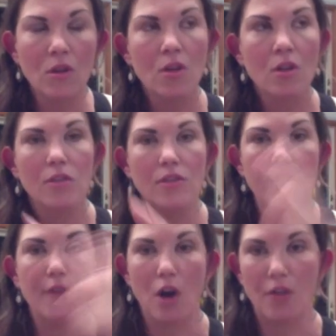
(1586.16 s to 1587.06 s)
they've
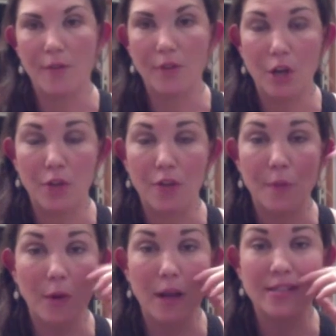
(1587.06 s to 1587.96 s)
been
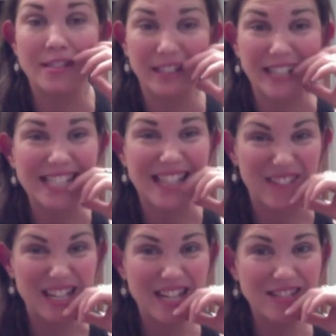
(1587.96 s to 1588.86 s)
around since the late
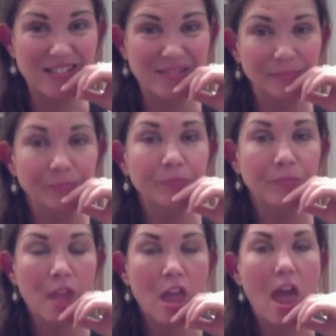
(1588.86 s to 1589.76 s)
70s,
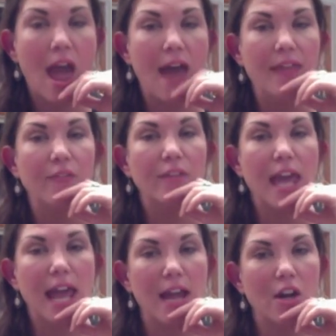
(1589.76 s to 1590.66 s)
and they've
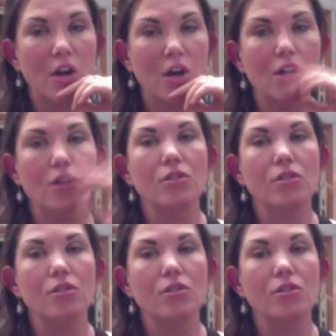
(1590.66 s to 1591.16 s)
catered